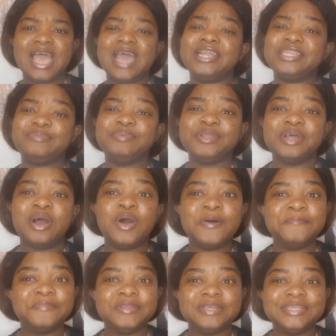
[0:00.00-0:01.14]
and it's been a
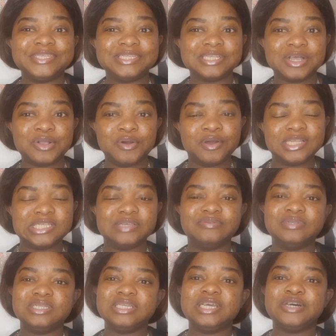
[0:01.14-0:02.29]
hot minute since I got a
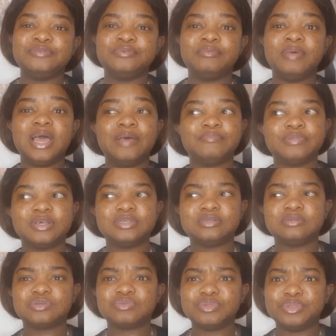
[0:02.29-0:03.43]
17 album, and plus
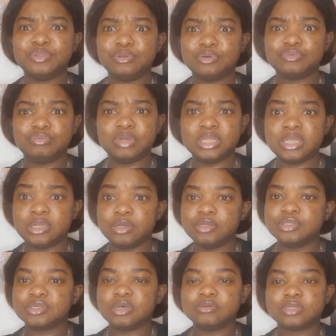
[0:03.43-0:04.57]
this one looked really
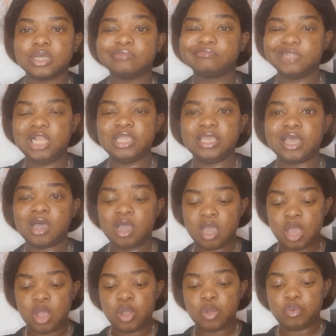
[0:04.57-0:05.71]
good, so I was like, yeah.
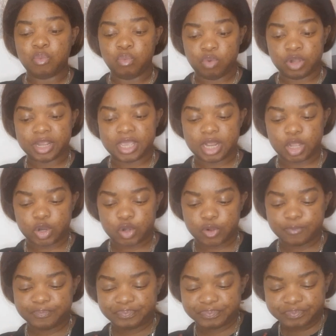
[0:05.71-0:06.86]
We're getting her.
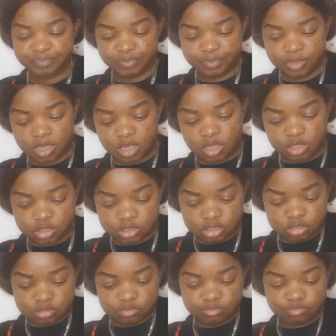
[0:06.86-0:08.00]

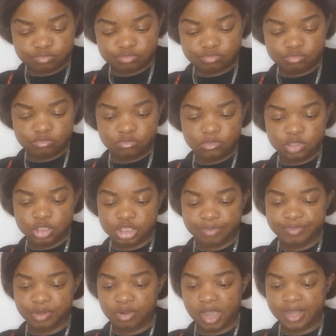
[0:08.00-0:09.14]
So
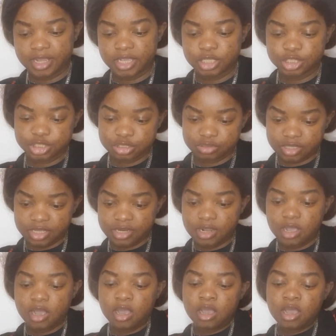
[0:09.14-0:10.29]
jumping right into it,
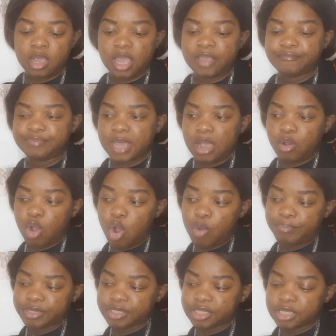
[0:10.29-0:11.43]
I have now
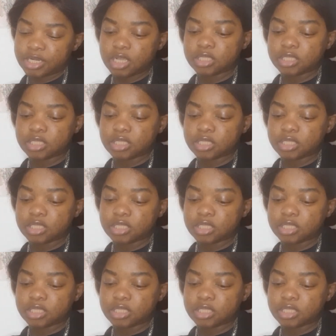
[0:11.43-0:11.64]
opened it,